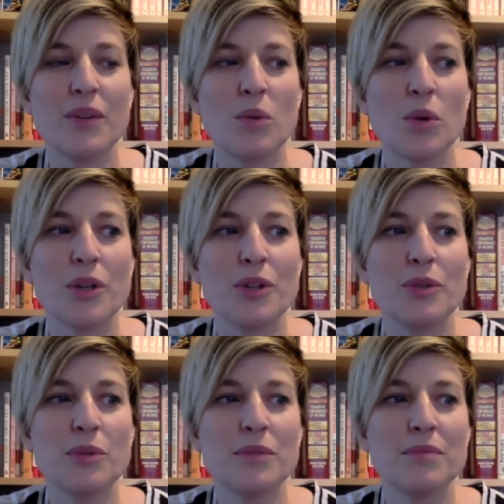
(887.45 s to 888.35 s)
or
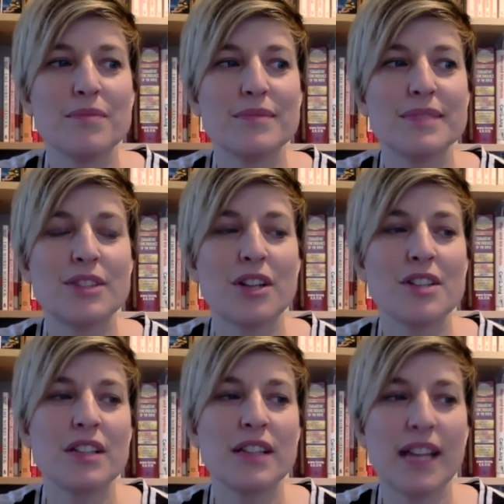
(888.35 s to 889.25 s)
you started
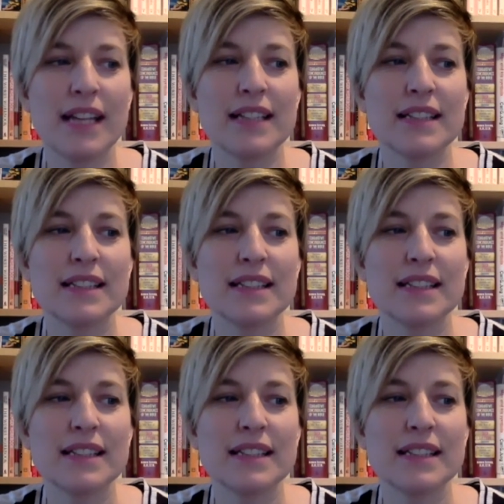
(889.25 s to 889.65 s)
to like